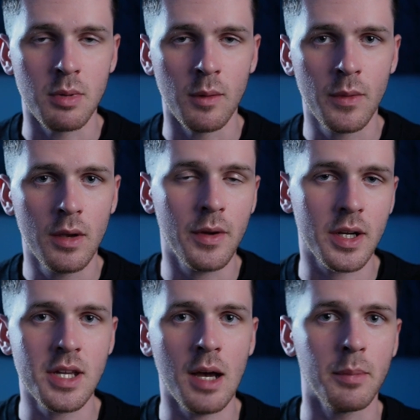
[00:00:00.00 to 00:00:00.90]
For
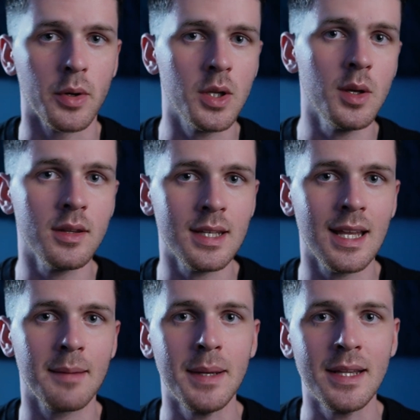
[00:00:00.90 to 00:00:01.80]
example, QNT, like
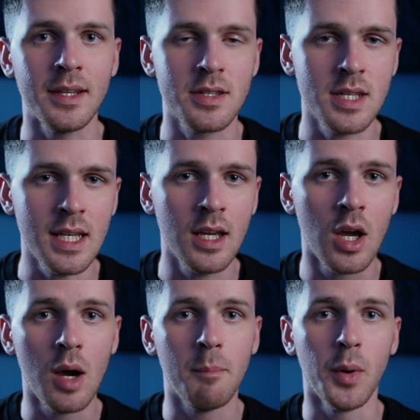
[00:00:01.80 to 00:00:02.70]
BTC,
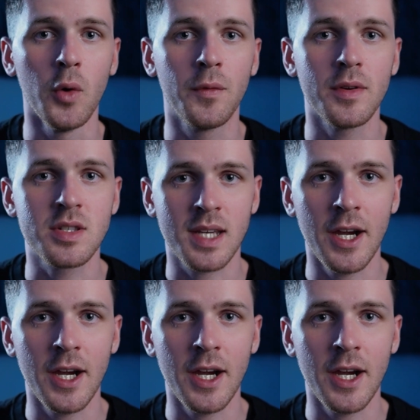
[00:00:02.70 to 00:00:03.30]
both scarce,